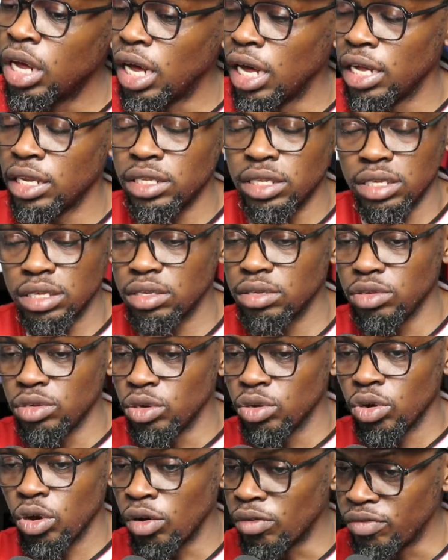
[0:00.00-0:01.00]
and
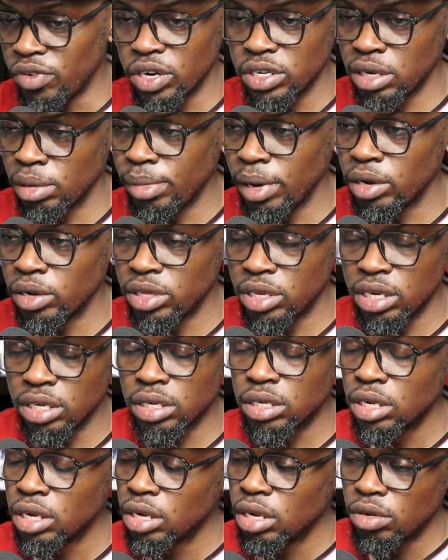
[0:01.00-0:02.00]
converse about
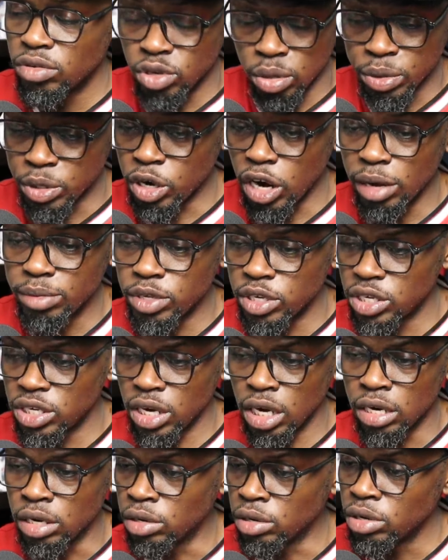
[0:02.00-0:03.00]
this. Subscribe to the
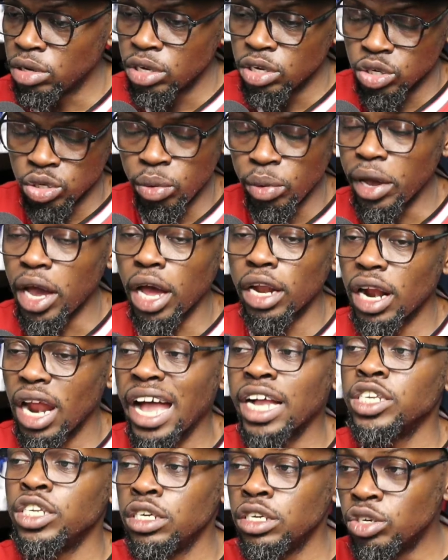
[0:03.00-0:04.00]
channel so we can
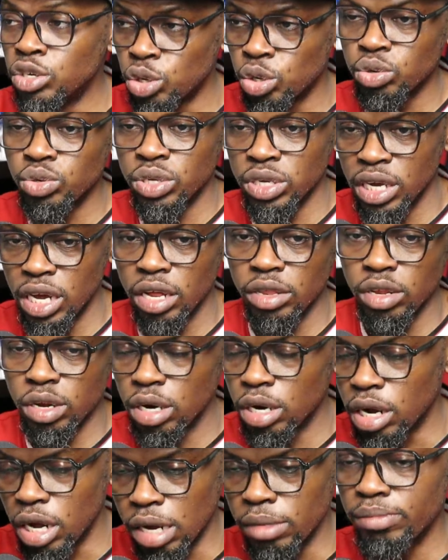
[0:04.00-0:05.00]
actually grow
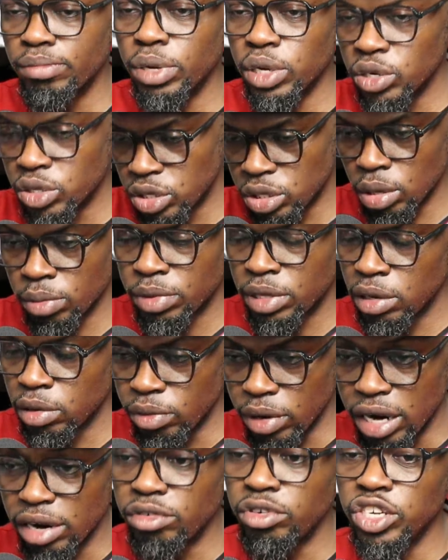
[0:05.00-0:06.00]
together and build something.
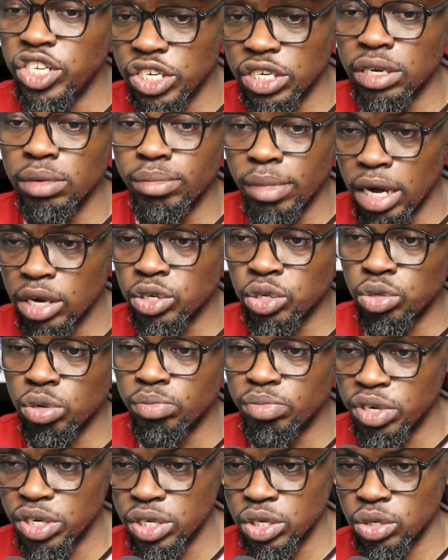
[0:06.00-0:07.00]
We're reaching a milestone
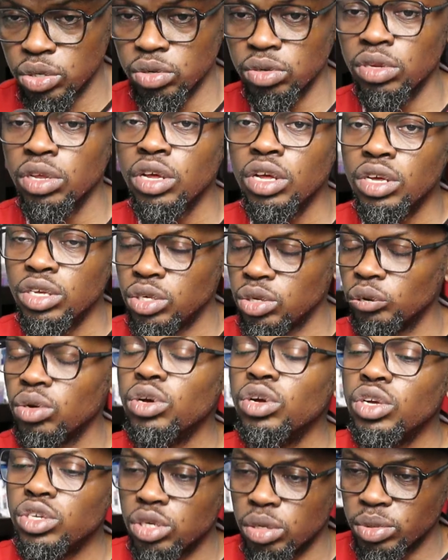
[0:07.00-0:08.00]
pretty soon. So
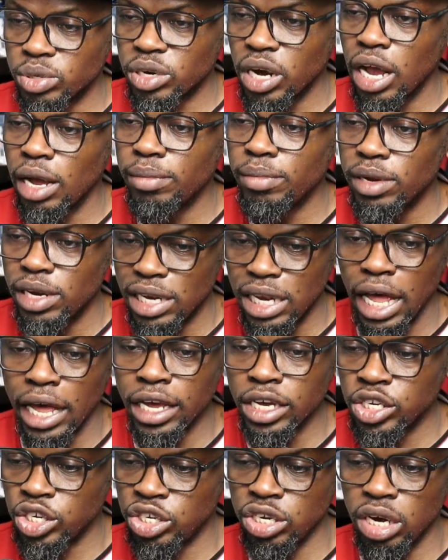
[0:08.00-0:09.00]
subscribe,
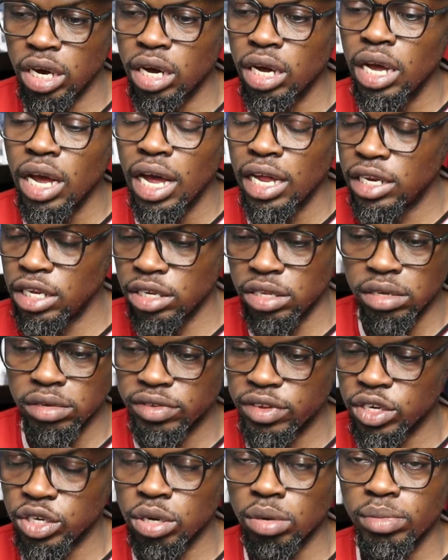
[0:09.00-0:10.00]
like, share, and hit the
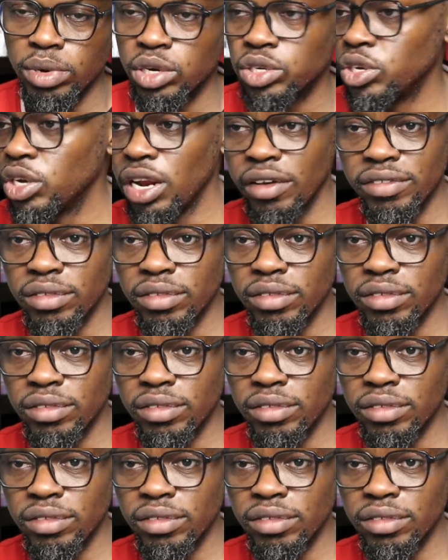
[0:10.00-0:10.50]
notification bell so you don't